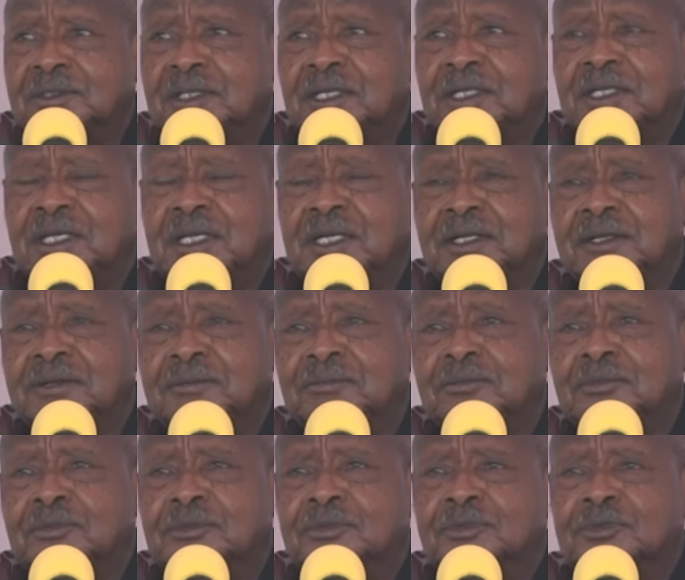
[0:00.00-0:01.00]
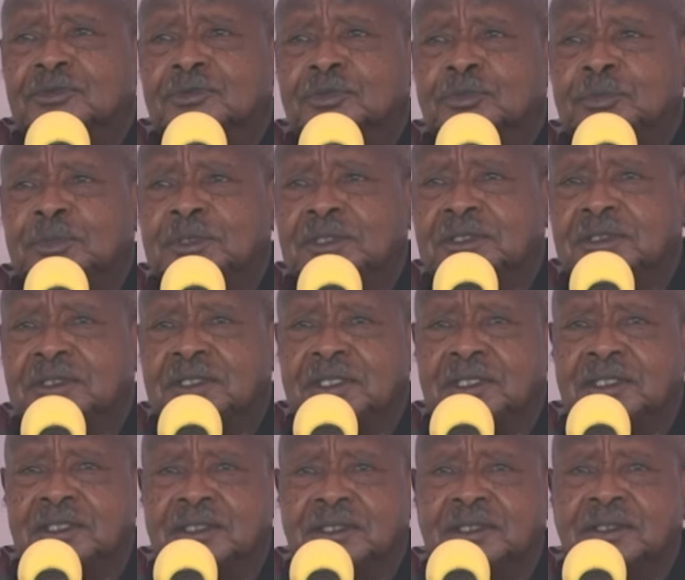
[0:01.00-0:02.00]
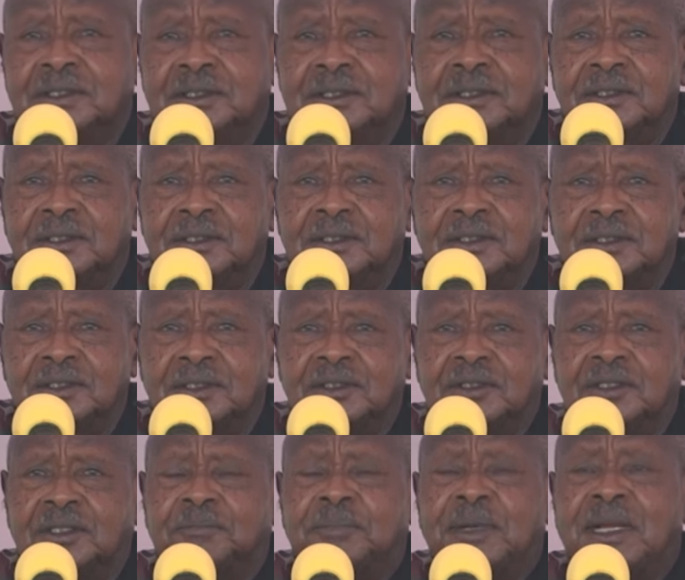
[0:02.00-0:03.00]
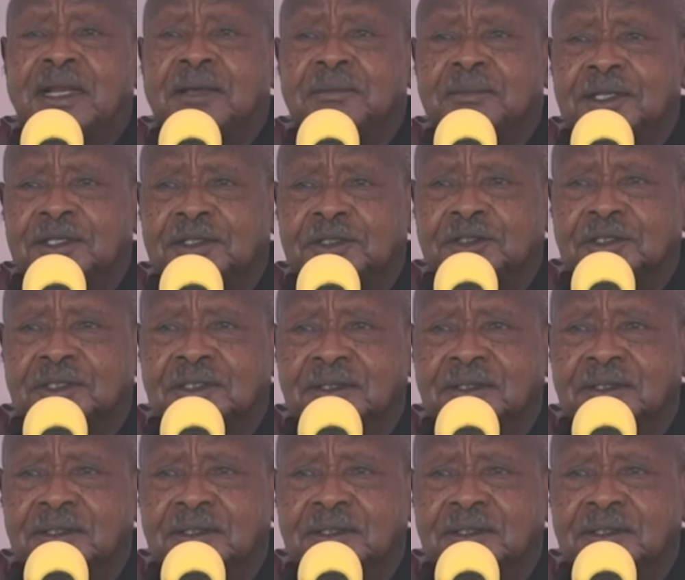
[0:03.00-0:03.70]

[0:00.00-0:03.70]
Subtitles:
NRM to be the parliament.